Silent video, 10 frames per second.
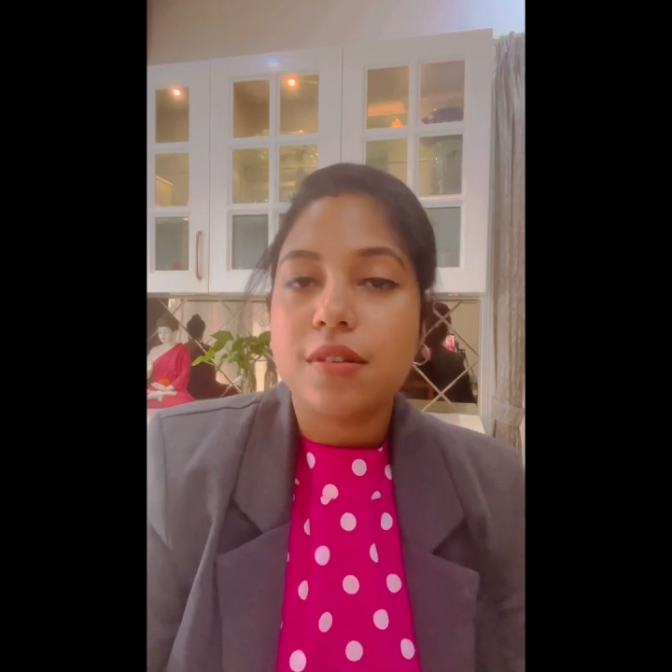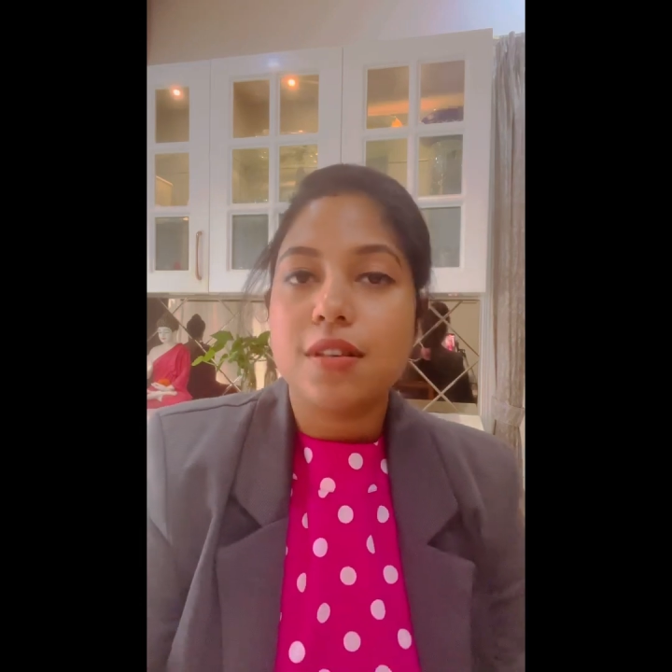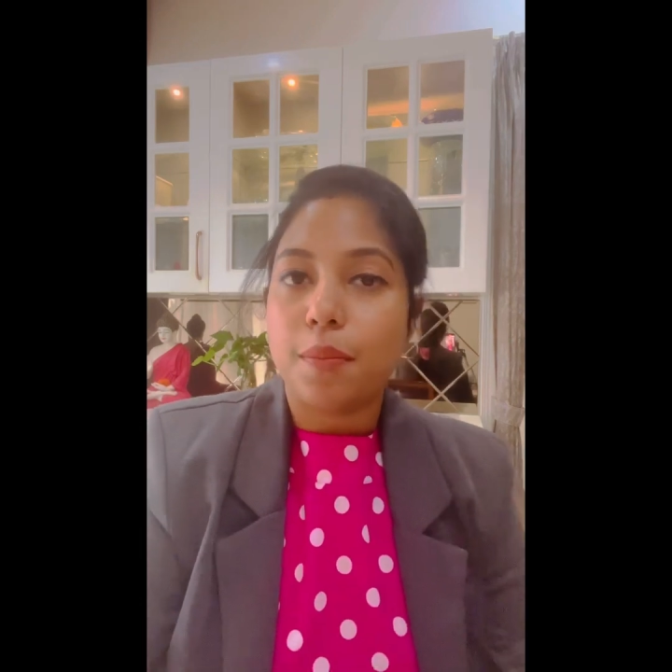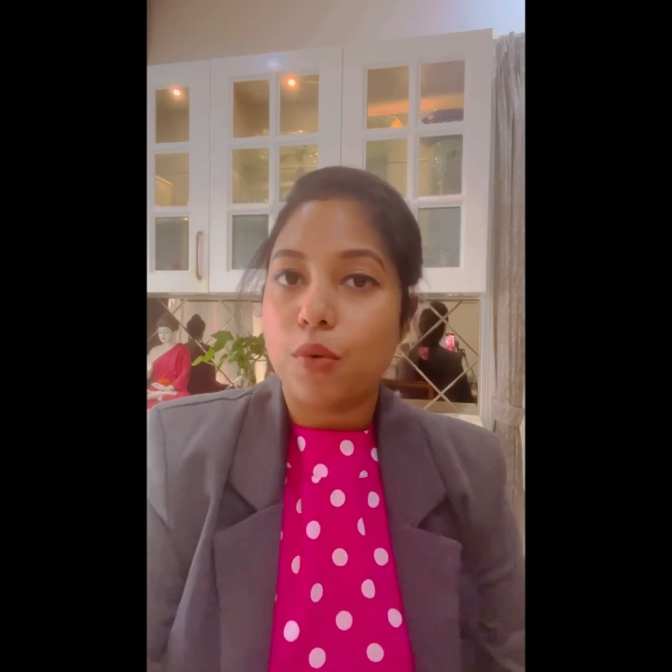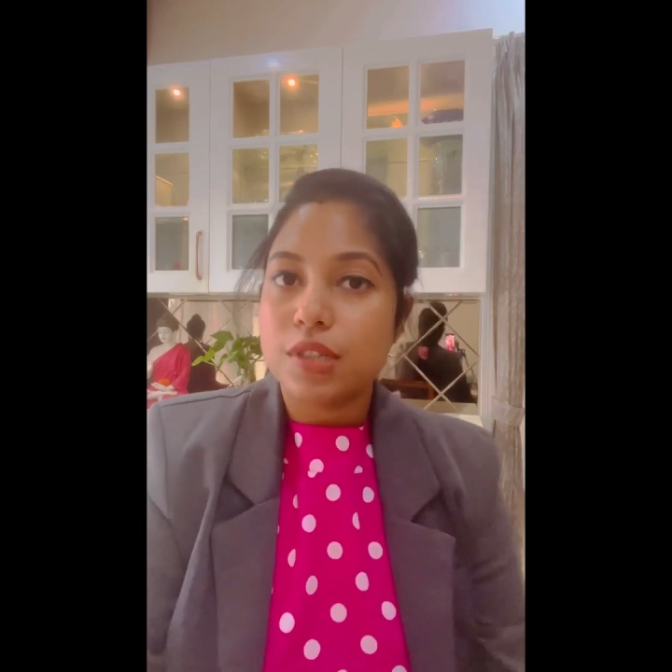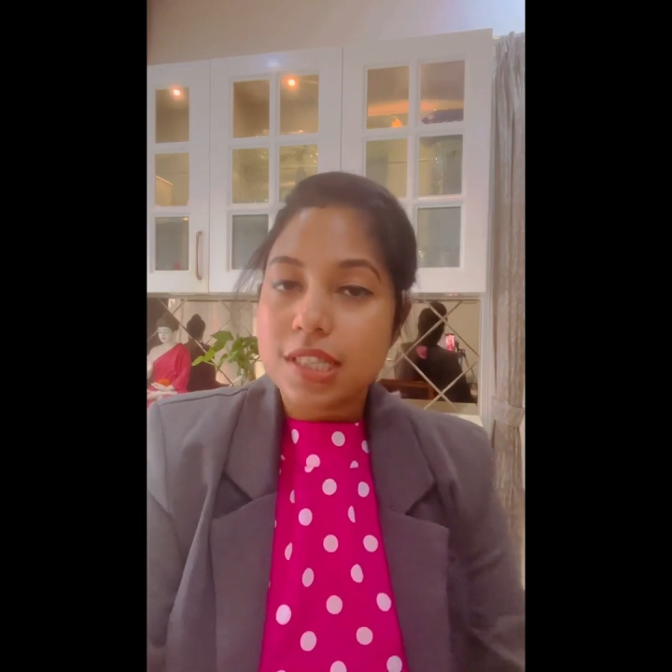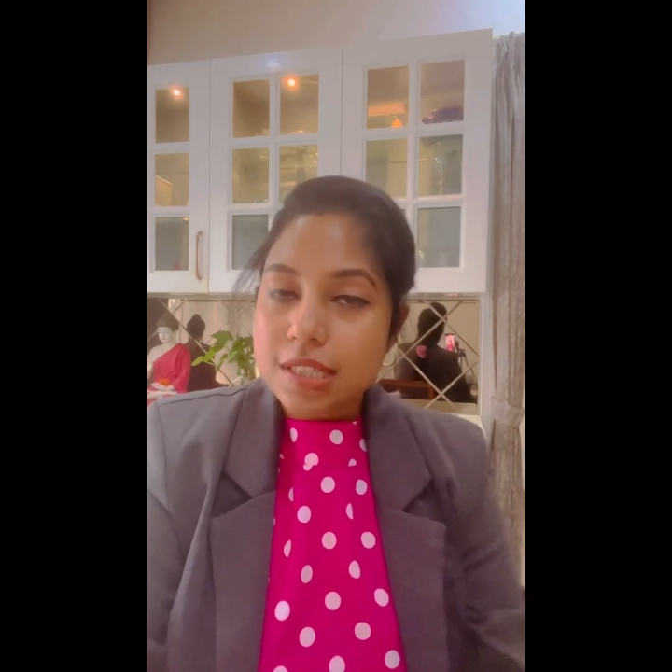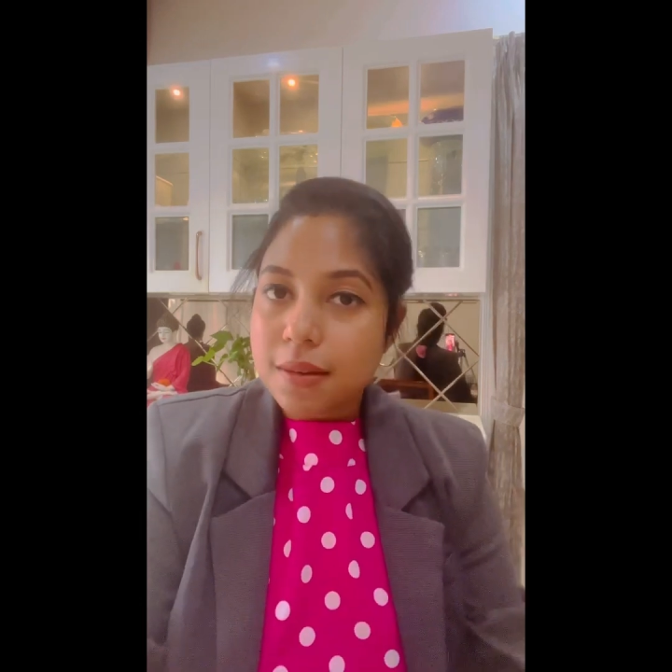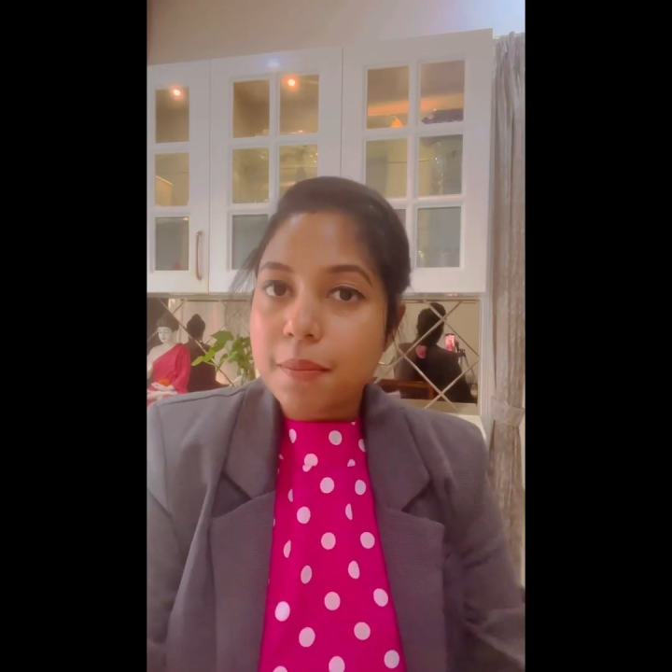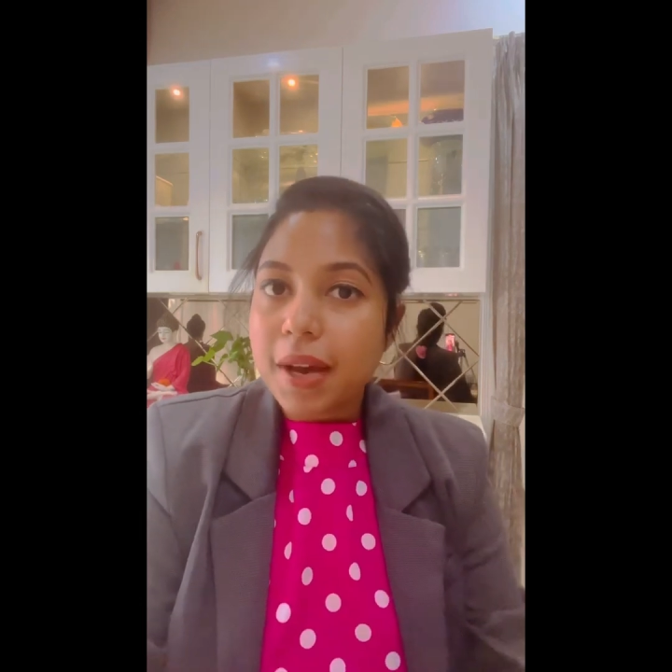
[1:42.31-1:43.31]
support
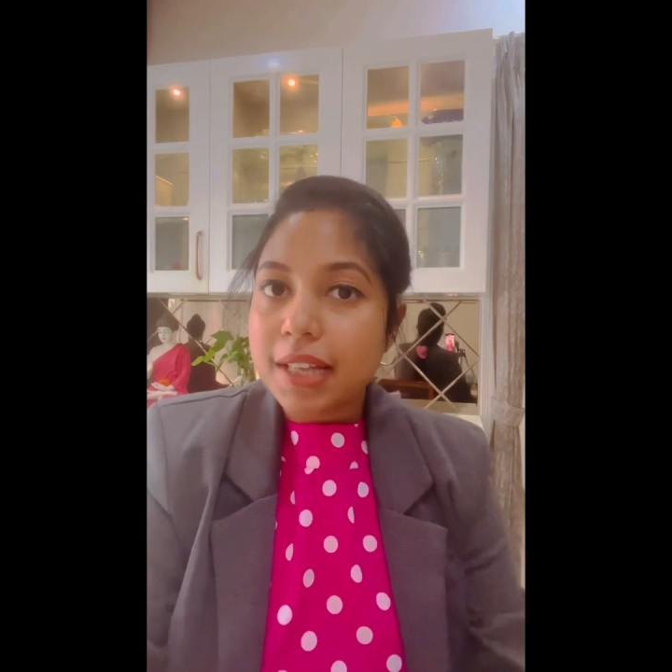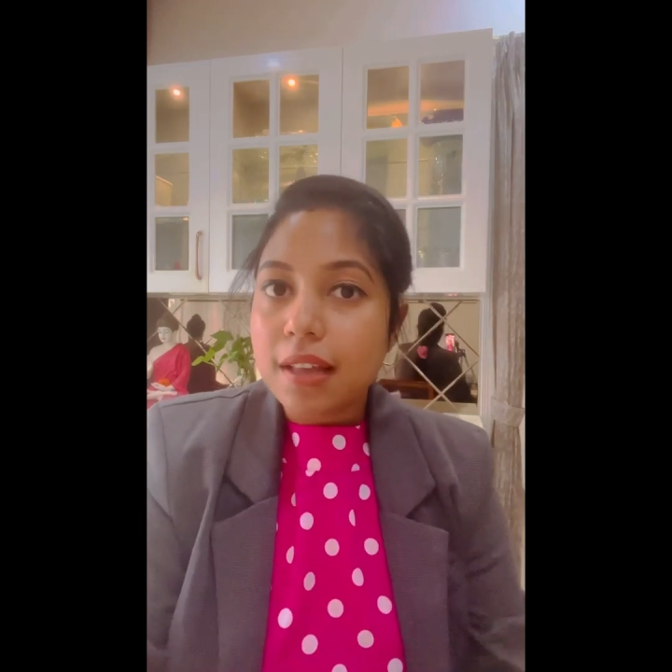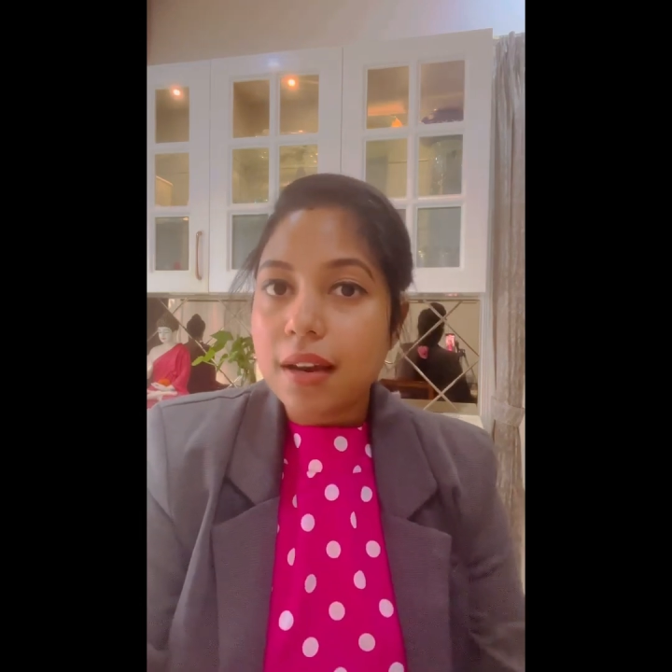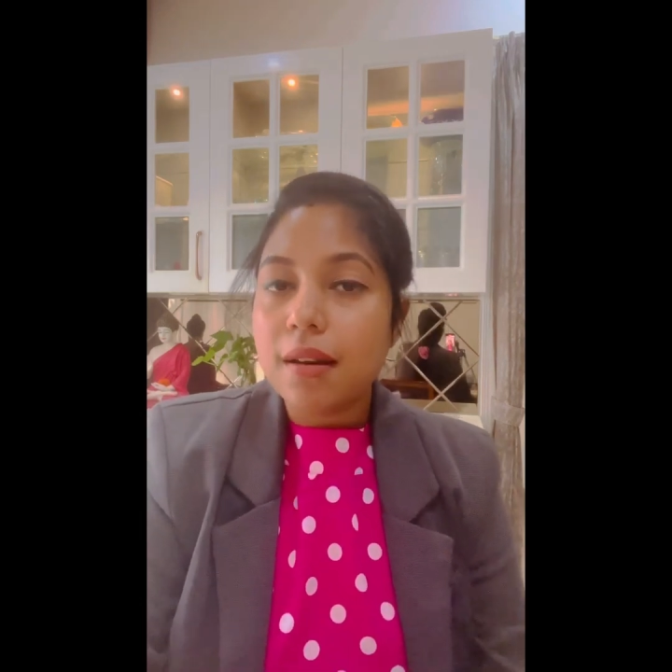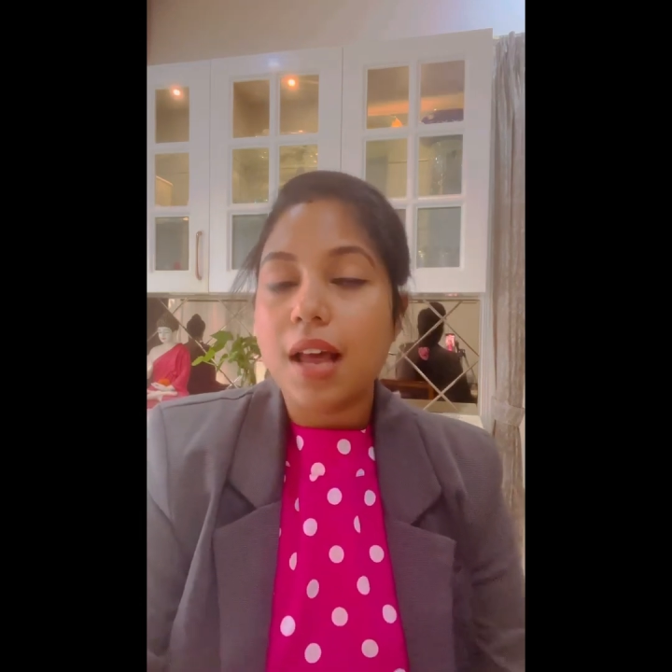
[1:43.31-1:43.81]
system by then.